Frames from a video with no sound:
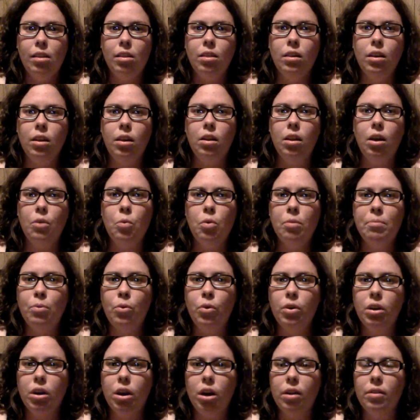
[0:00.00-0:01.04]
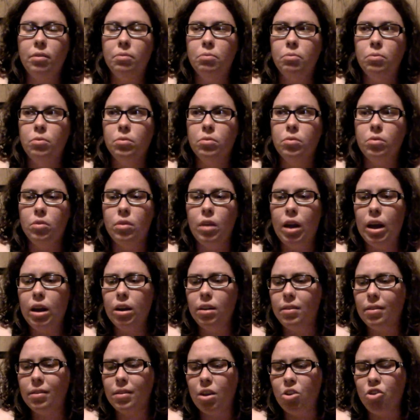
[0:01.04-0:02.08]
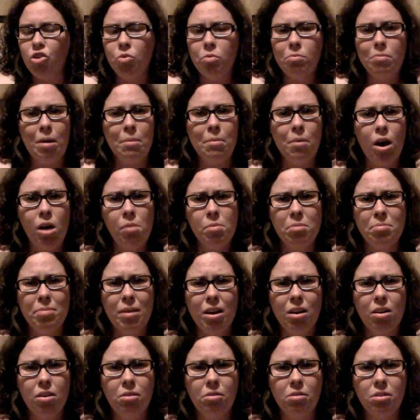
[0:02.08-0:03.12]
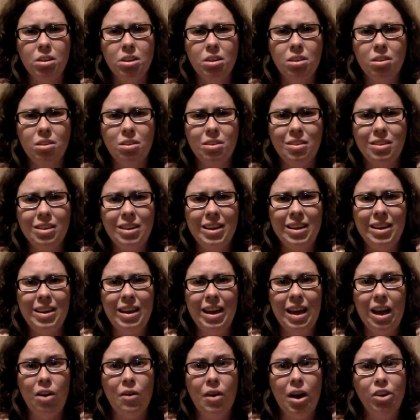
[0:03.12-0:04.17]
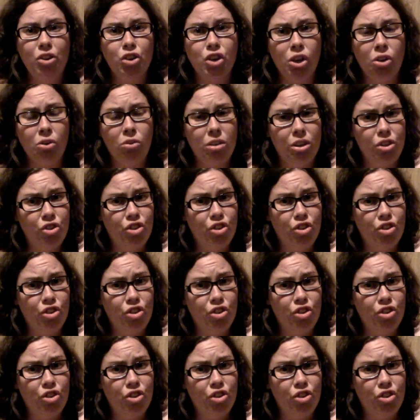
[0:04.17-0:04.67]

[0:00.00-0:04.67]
And at one point, I had a discussion with my mom about how I generally